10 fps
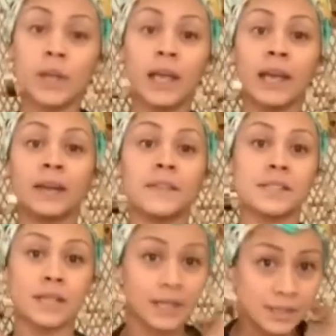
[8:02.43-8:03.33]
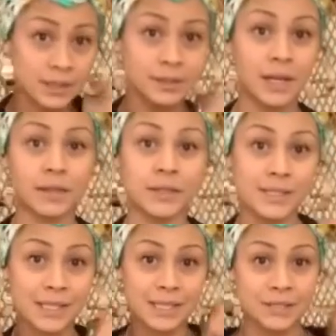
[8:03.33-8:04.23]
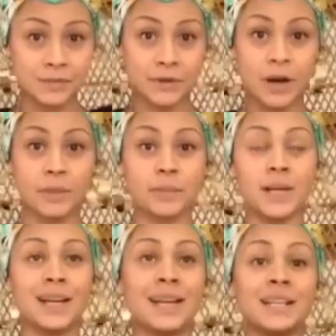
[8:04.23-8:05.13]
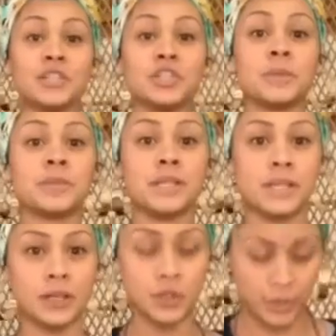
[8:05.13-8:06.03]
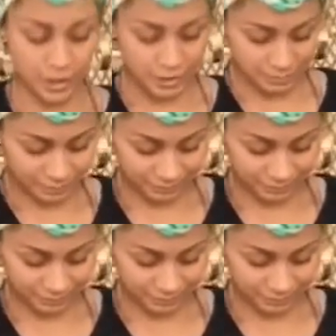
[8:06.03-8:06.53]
And this next necklace is from Gypsy Sanctuary.